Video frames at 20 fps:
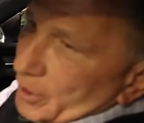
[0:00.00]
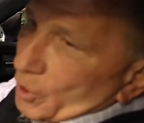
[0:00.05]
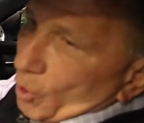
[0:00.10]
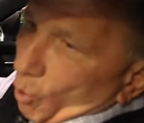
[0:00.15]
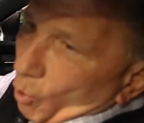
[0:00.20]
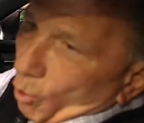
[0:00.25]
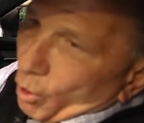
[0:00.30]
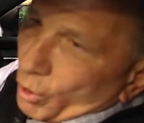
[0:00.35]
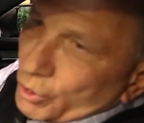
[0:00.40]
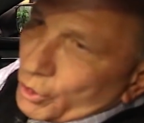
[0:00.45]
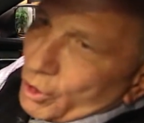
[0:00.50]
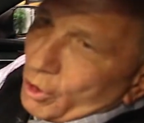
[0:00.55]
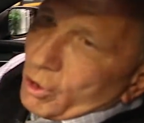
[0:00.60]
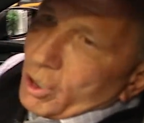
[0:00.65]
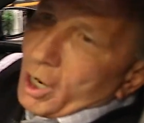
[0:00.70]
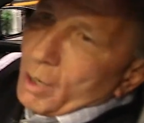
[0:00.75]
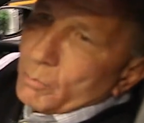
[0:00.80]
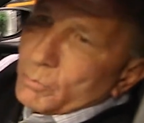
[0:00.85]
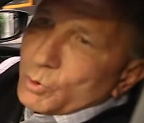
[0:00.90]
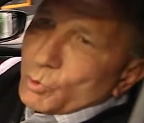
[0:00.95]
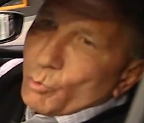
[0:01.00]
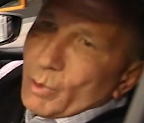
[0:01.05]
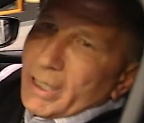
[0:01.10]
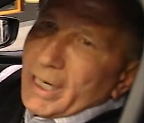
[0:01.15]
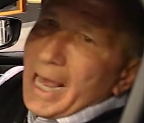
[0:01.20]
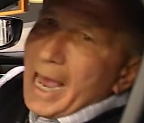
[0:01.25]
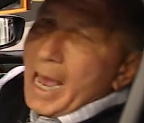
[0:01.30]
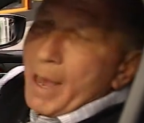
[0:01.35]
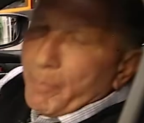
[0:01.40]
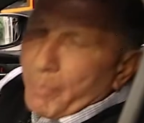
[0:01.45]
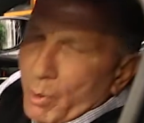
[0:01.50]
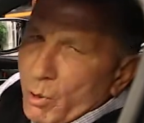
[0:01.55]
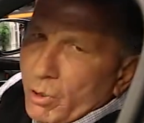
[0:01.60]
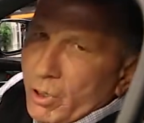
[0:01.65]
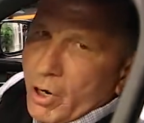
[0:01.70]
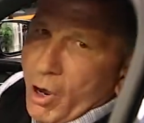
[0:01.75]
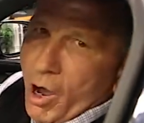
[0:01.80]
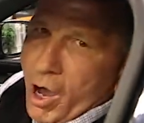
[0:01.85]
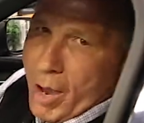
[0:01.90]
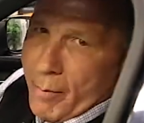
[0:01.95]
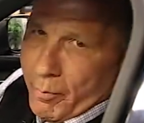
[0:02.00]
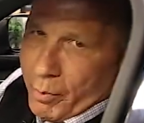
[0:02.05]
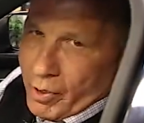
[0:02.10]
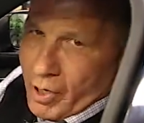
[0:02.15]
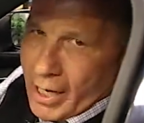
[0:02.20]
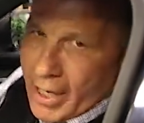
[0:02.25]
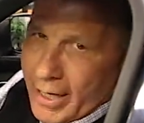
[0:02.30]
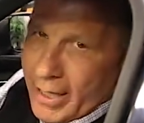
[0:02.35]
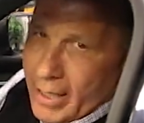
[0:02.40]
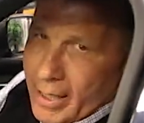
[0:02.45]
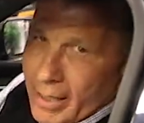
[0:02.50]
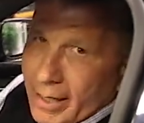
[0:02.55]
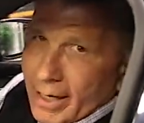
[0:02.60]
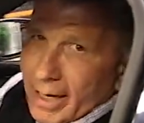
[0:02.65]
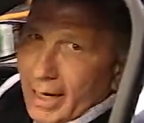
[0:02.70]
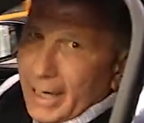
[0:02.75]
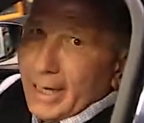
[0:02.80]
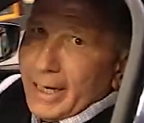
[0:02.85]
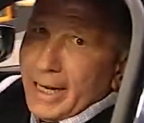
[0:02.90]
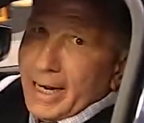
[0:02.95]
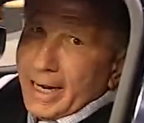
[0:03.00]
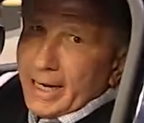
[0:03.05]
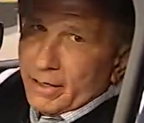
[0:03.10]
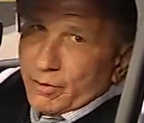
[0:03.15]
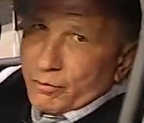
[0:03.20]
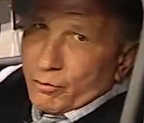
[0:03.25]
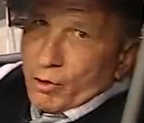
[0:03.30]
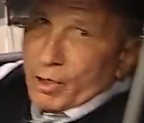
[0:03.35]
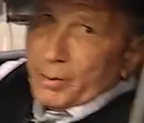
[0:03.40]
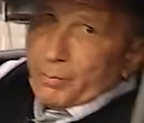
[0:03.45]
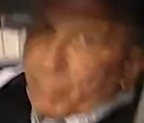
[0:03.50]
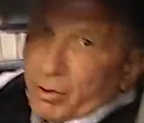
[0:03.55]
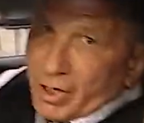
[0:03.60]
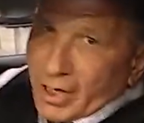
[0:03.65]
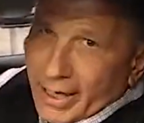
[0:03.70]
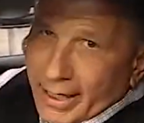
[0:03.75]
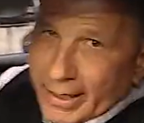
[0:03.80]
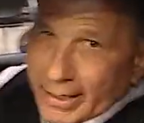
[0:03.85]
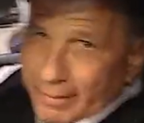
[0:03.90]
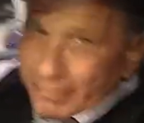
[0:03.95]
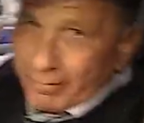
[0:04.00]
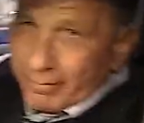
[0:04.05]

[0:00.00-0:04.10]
also comes with Apple CarPlay and Android Play.